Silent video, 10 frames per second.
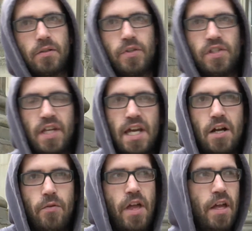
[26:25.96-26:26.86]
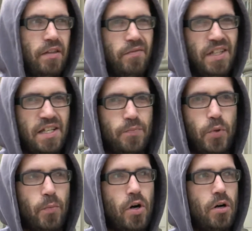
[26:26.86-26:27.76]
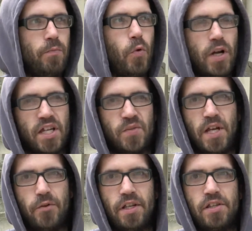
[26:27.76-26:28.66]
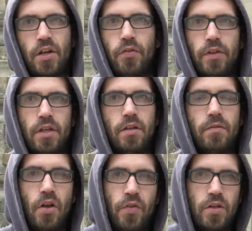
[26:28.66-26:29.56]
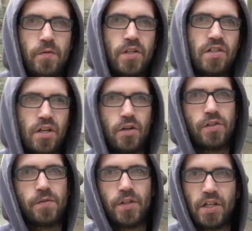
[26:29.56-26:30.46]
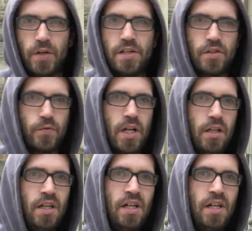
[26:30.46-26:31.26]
once they get out and they need to put more work experience on the on the university courses for degrees as well.